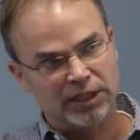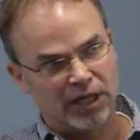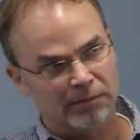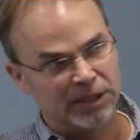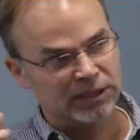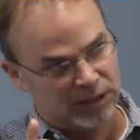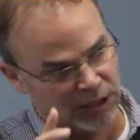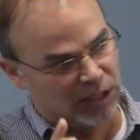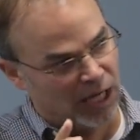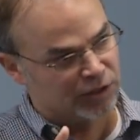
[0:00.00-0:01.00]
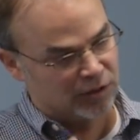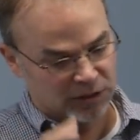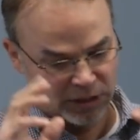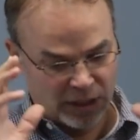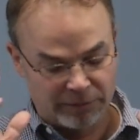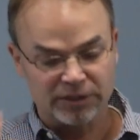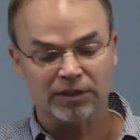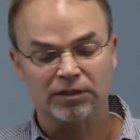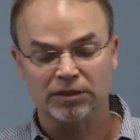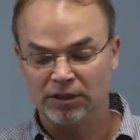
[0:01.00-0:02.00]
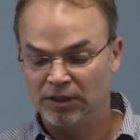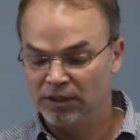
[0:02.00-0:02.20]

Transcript: economics and ecological economics, that's